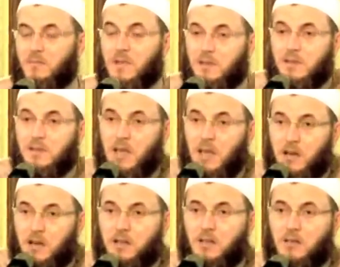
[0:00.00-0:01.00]
This is the
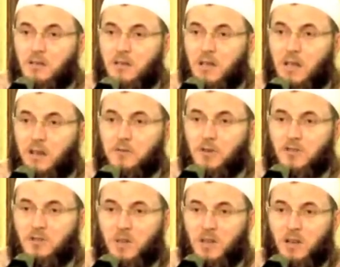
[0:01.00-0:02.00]
condition on the day of
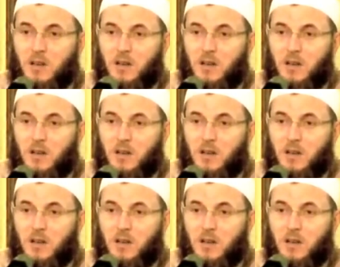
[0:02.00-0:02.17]
judgment.